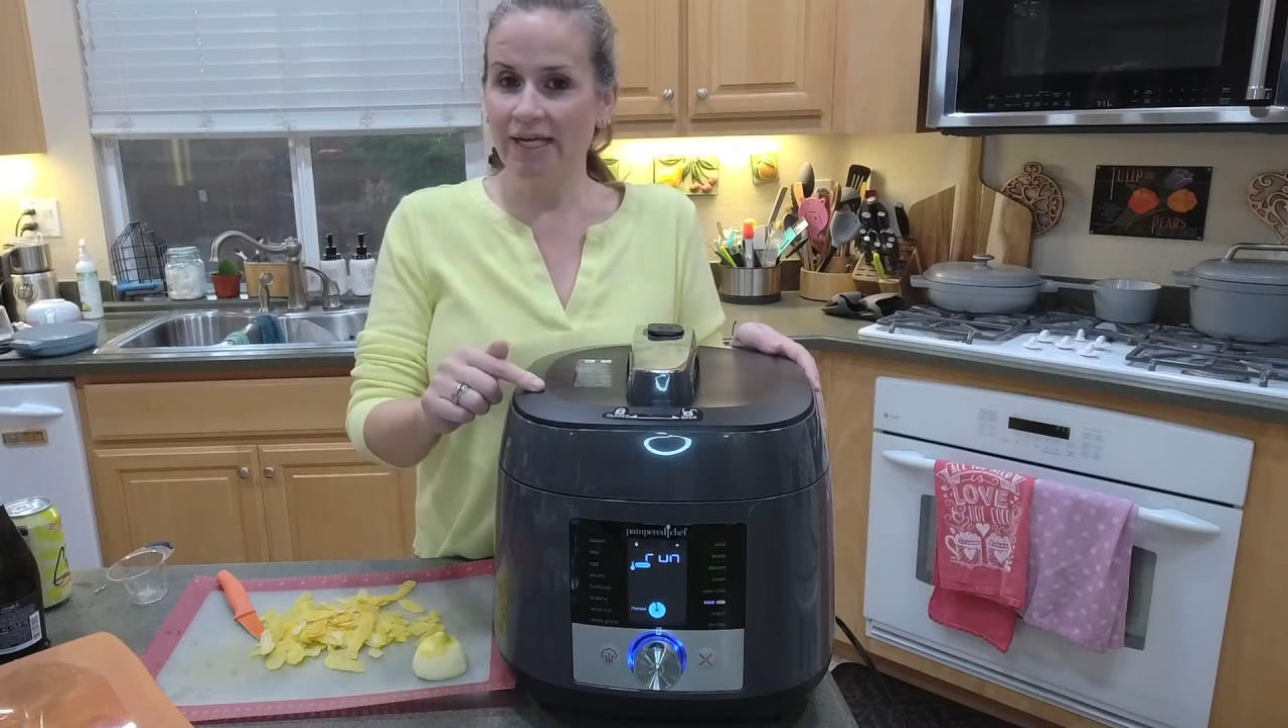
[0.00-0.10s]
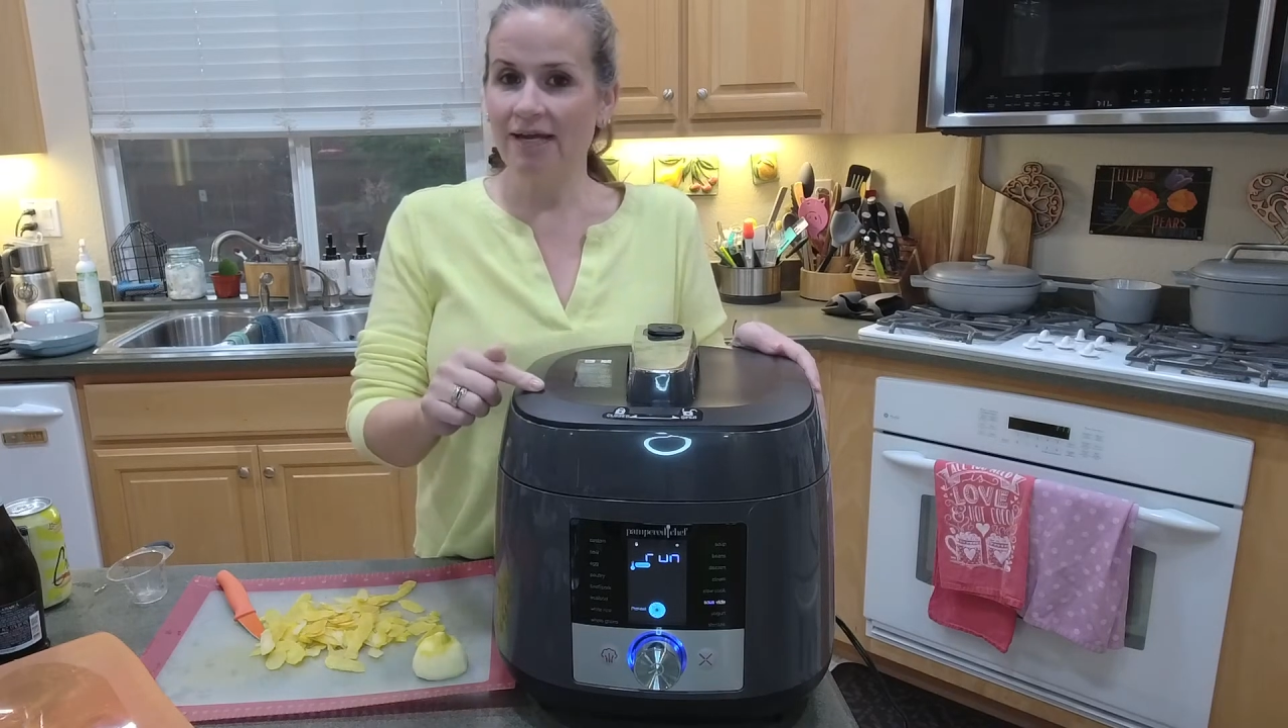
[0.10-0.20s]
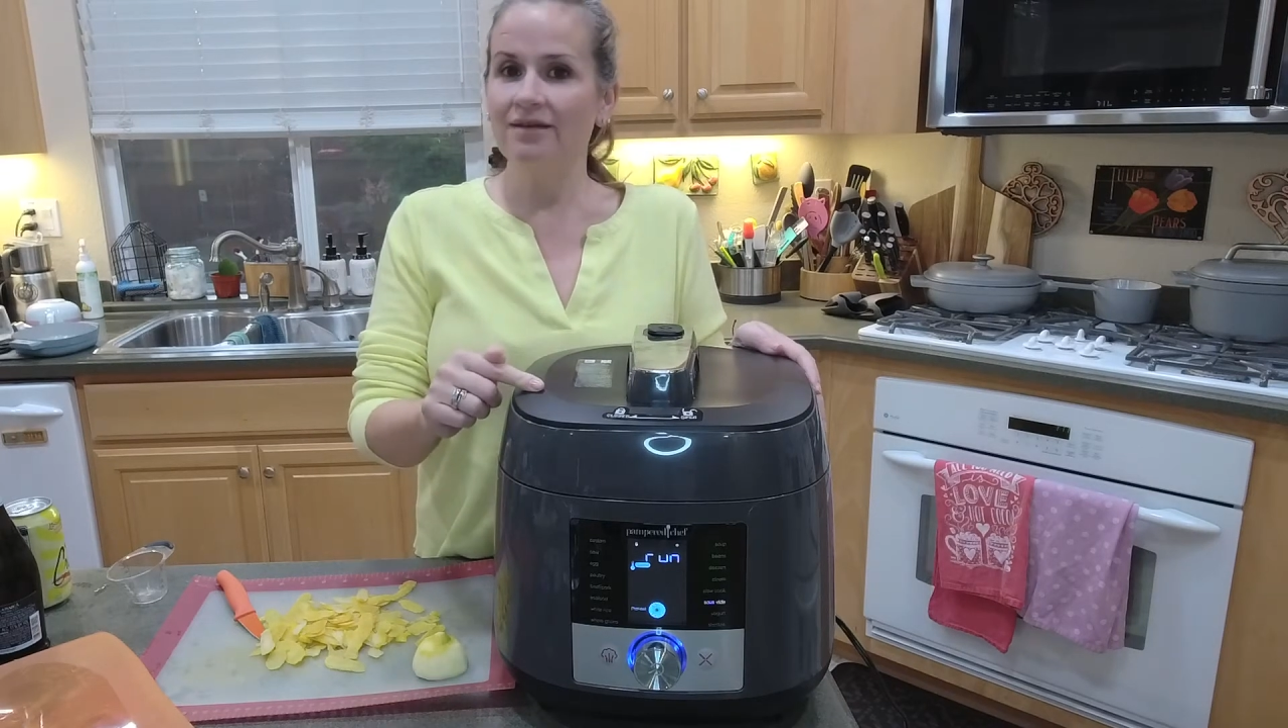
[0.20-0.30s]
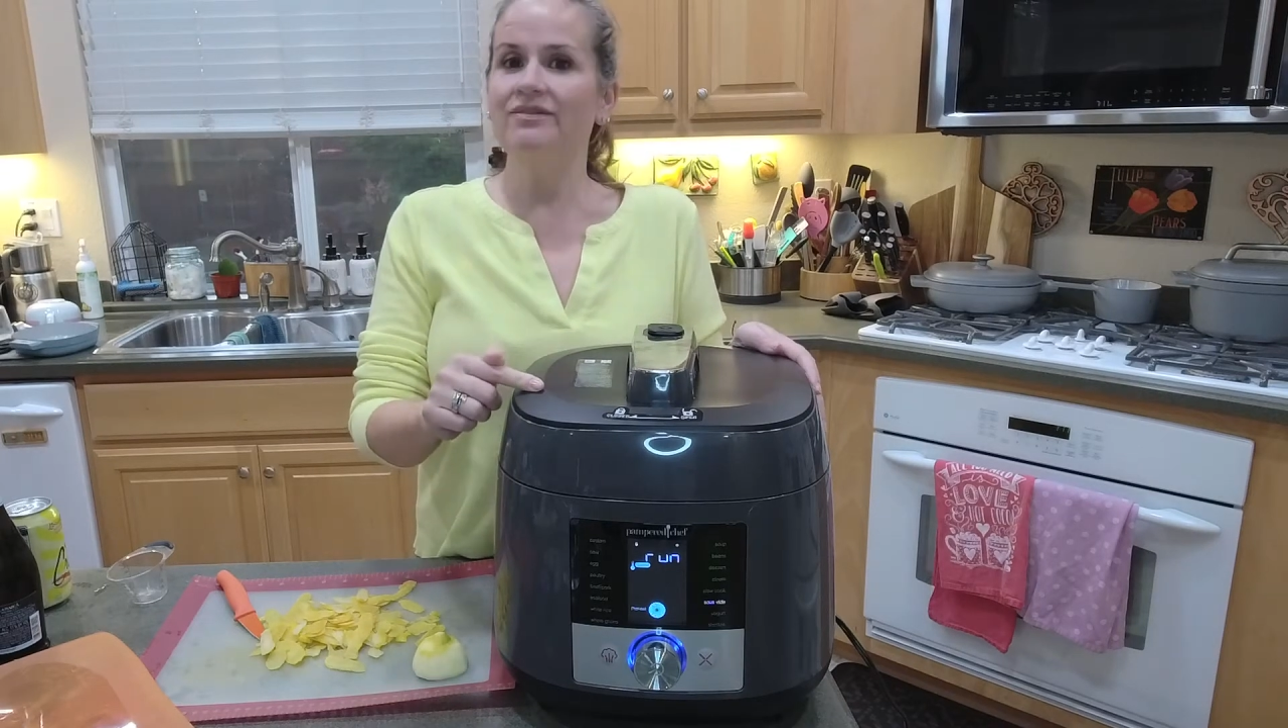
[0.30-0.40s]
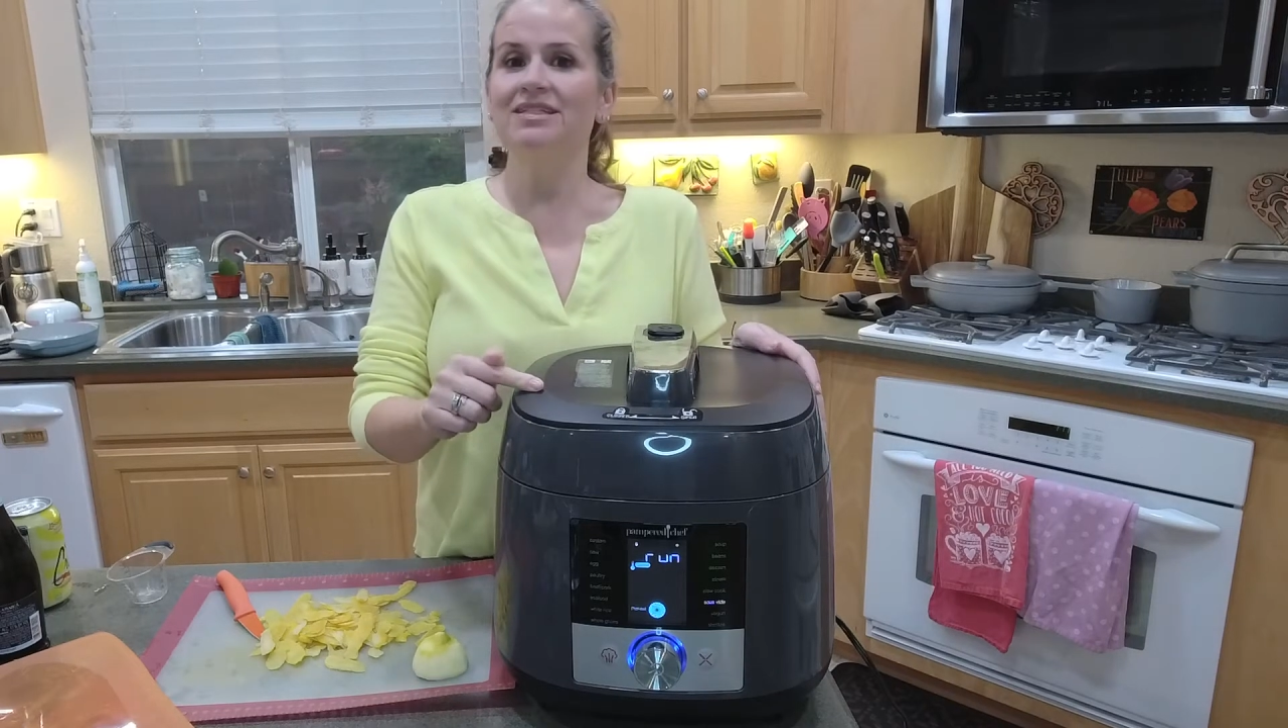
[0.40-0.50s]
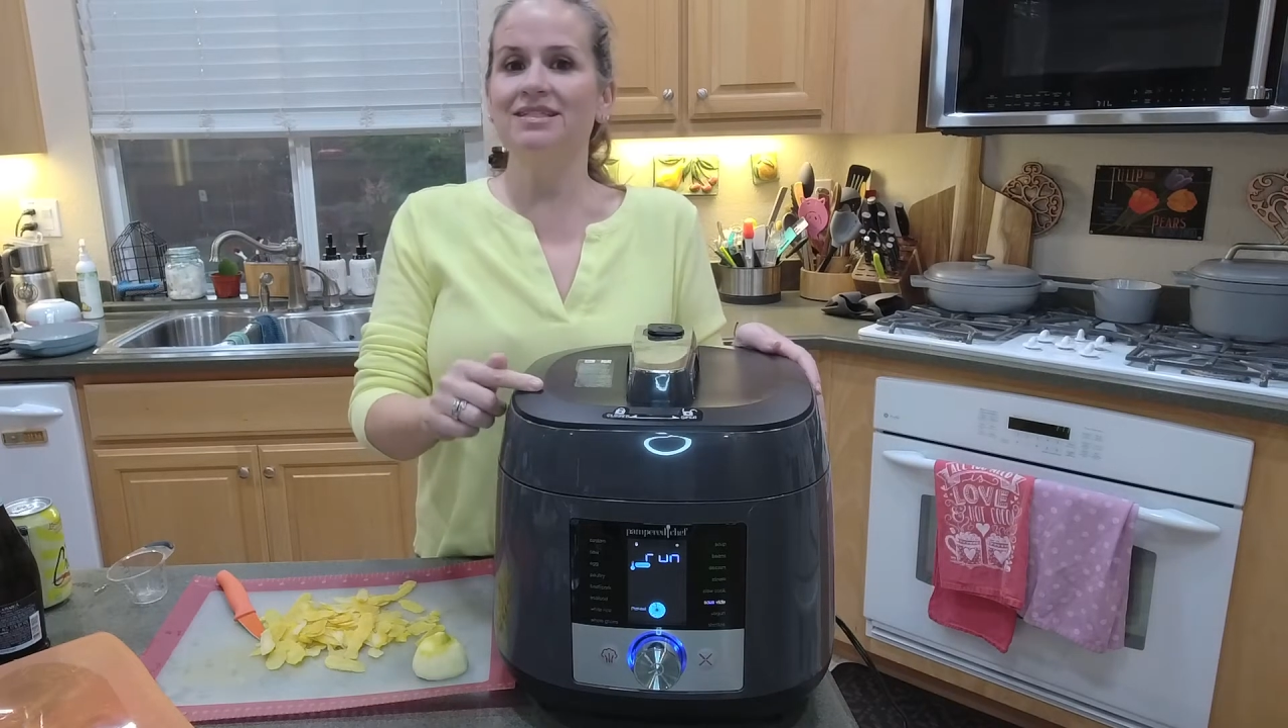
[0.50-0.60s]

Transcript: have it